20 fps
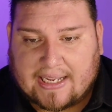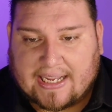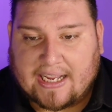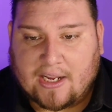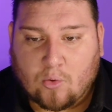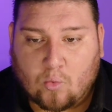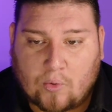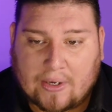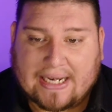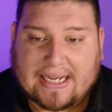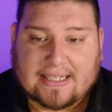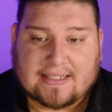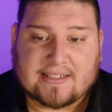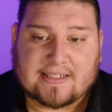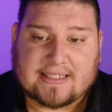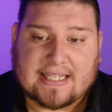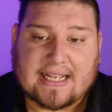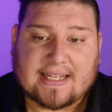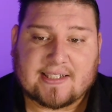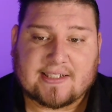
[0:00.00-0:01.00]
And when
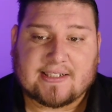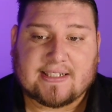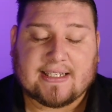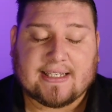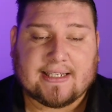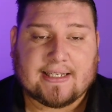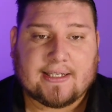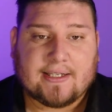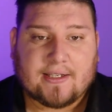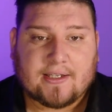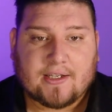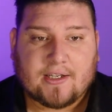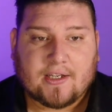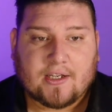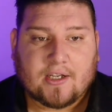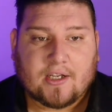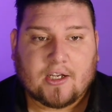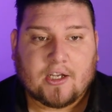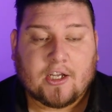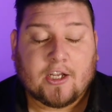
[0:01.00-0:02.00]
it's tested,
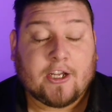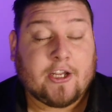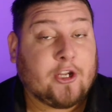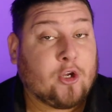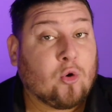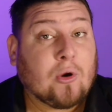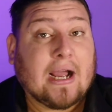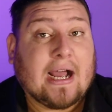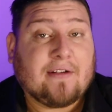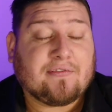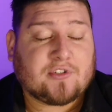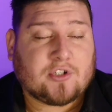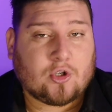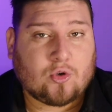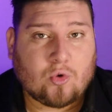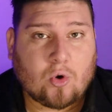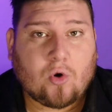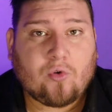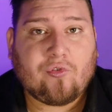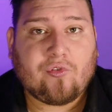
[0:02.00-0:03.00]
you have to
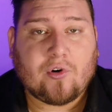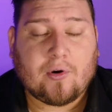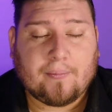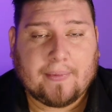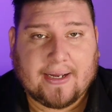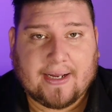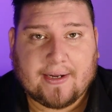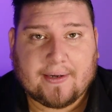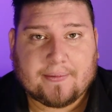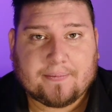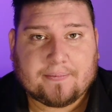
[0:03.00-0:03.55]
grow from it.